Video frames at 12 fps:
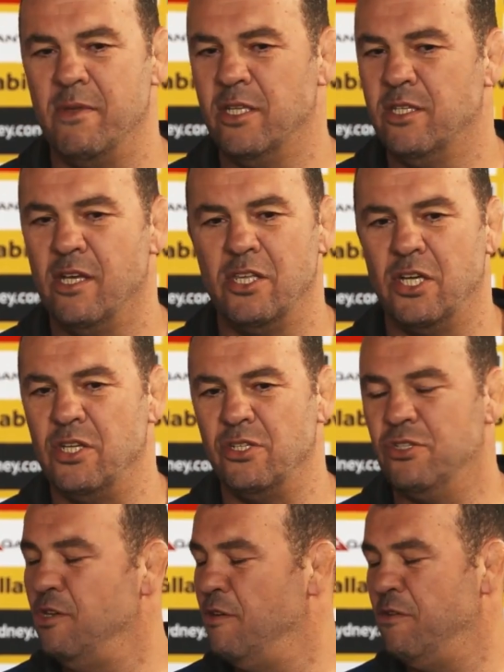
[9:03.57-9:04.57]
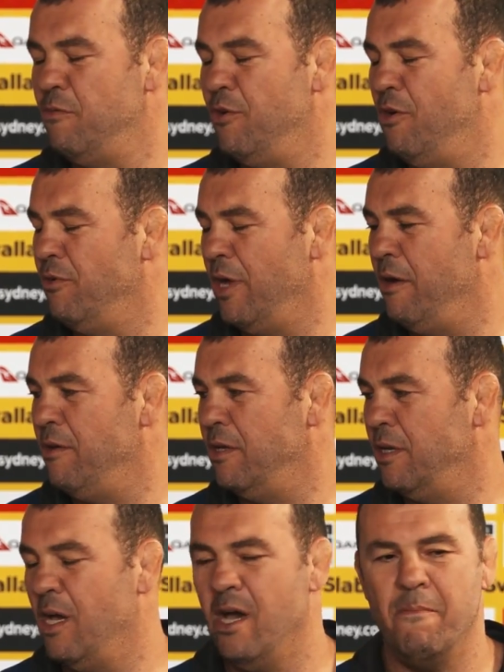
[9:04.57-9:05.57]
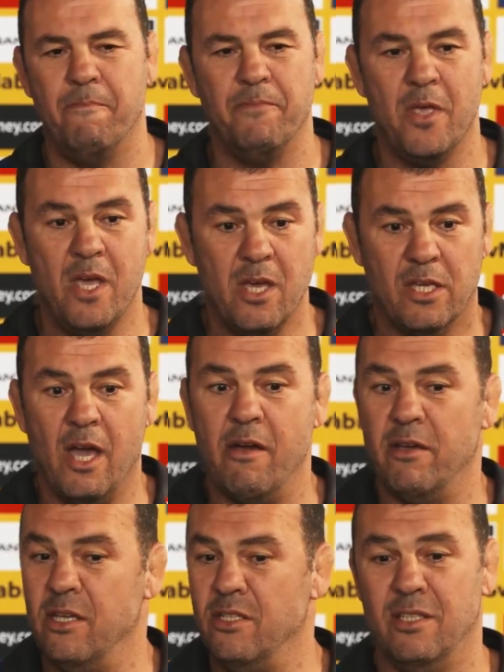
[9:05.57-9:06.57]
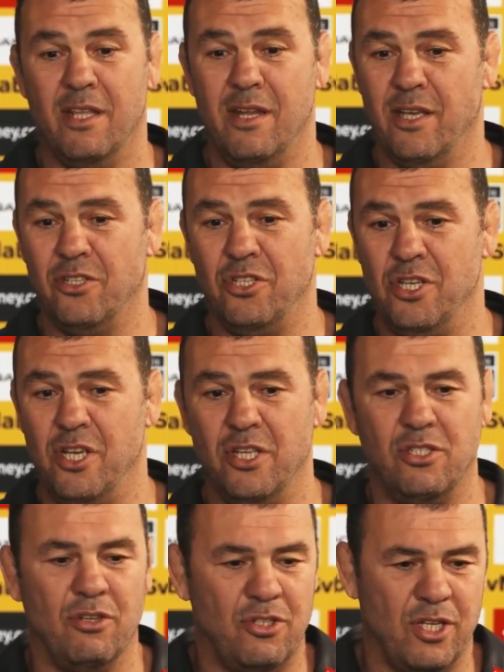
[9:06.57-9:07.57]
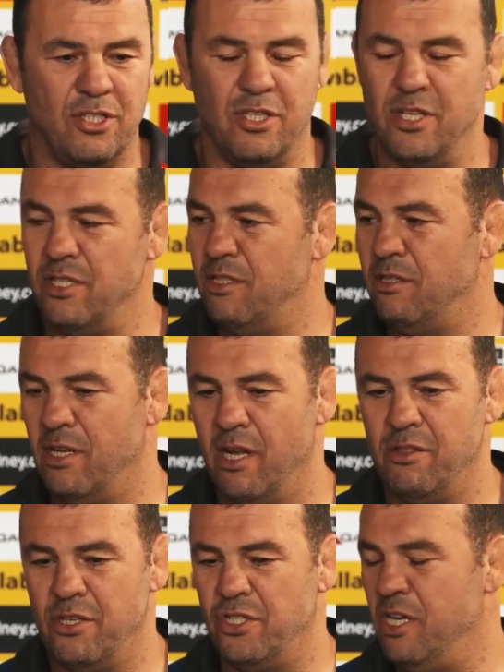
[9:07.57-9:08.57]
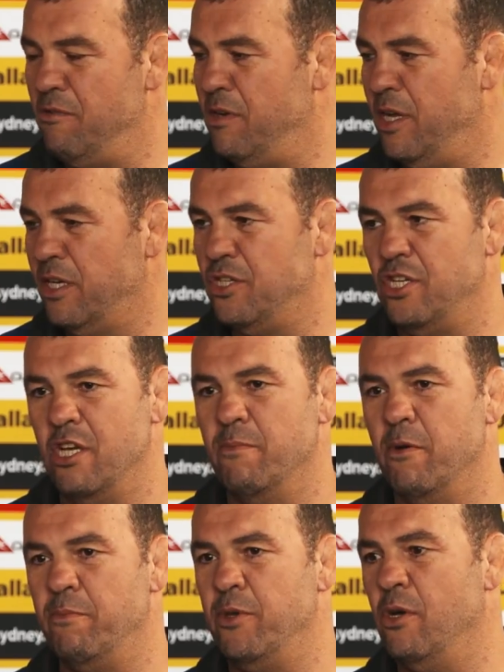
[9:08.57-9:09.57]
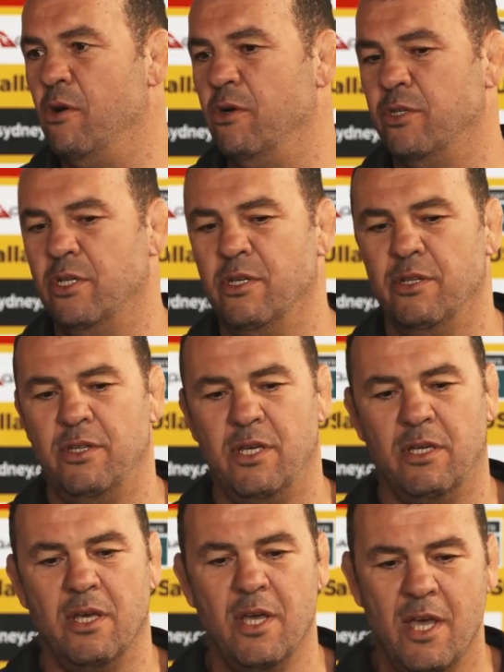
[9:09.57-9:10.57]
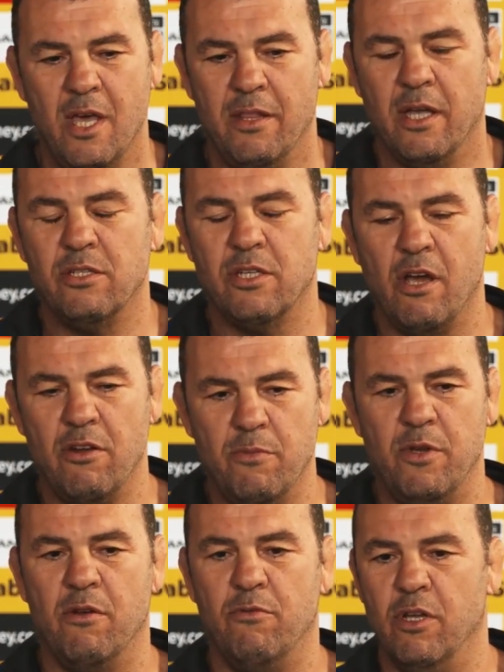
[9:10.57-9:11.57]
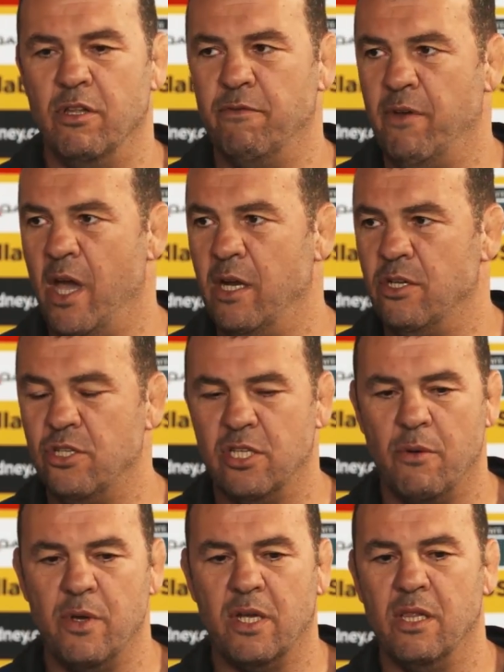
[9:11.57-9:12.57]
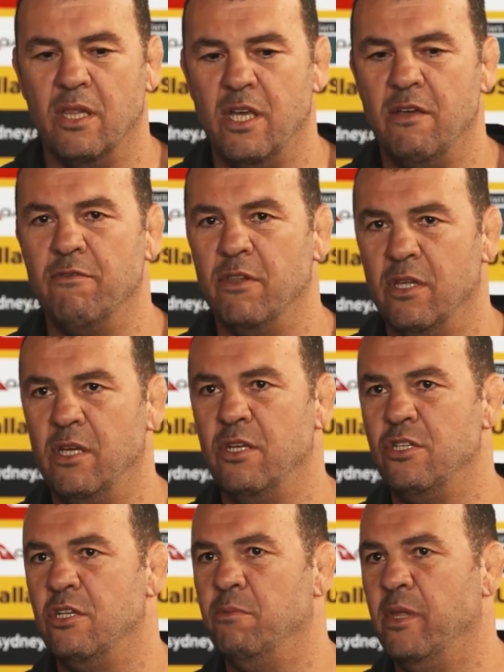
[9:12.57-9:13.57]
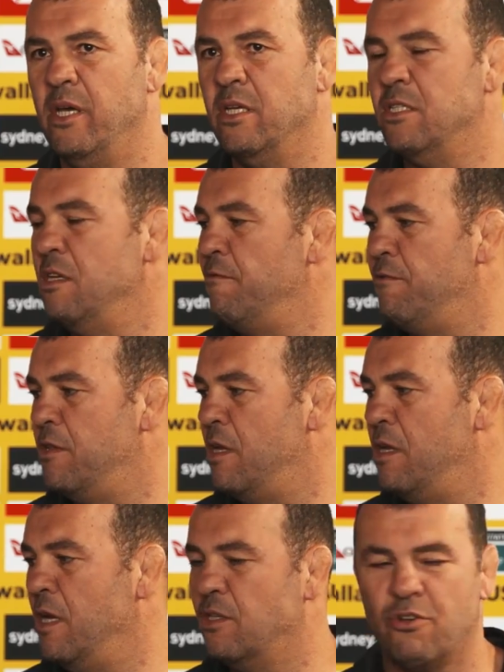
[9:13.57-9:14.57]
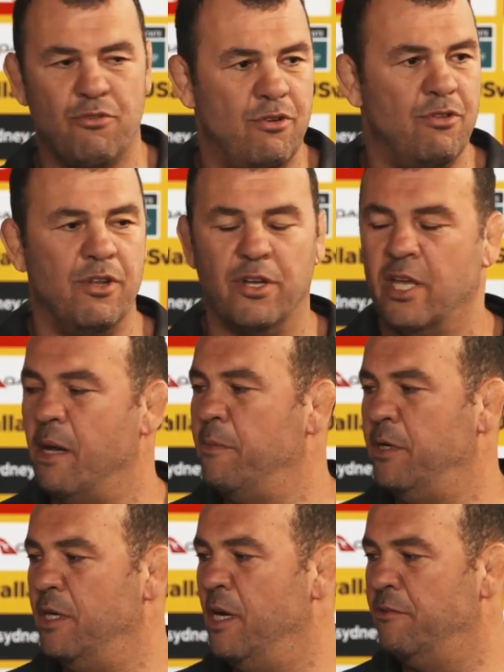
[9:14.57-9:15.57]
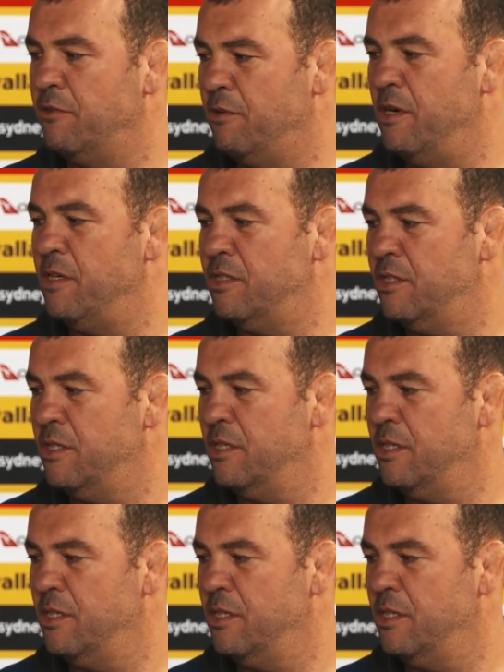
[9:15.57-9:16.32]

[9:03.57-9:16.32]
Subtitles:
That's only going to serve him well going into the next years, not just these, this year and next year, but beyond. And I think that's going to be a real advantage, so we can leave a leadership legacy for the next crew that are coming in after us.